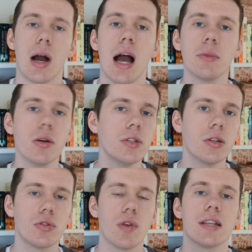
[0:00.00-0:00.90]
I'm going to
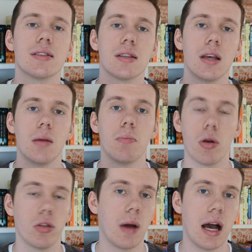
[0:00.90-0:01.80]
address
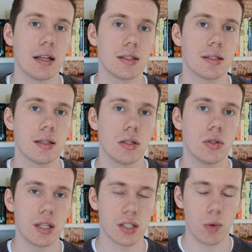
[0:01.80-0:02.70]
both parts
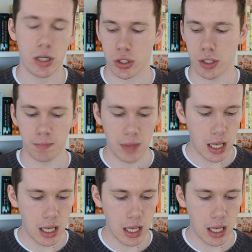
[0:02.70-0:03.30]
to this question.